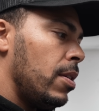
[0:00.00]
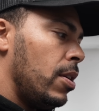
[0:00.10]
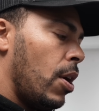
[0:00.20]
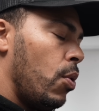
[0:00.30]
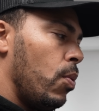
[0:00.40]

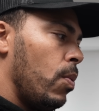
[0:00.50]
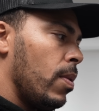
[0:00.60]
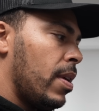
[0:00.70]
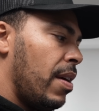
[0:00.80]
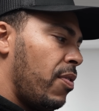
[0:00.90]
you know,
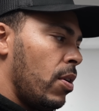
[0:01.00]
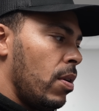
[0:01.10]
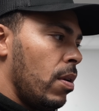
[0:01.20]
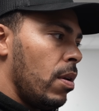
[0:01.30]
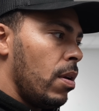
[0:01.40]

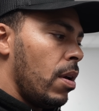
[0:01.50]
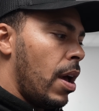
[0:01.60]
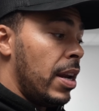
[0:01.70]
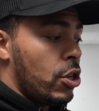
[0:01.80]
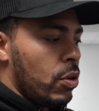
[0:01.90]
given
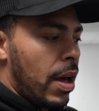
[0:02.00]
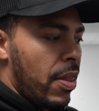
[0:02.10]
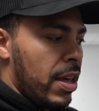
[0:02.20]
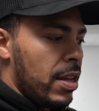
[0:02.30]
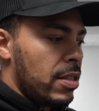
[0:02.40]
an issue
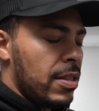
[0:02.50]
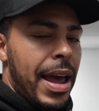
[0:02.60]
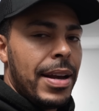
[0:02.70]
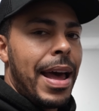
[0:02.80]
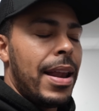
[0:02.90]
like this, the
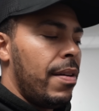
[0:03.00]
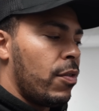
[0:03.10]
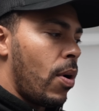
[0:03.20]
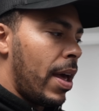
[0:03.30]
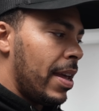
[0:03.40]
head can
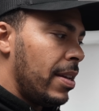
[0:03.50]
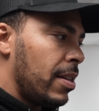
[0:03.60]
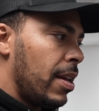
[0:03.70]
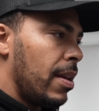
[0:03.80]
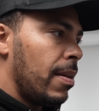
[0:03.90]
lift quite
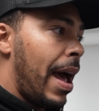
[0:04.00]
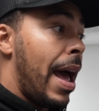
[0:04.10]
easily.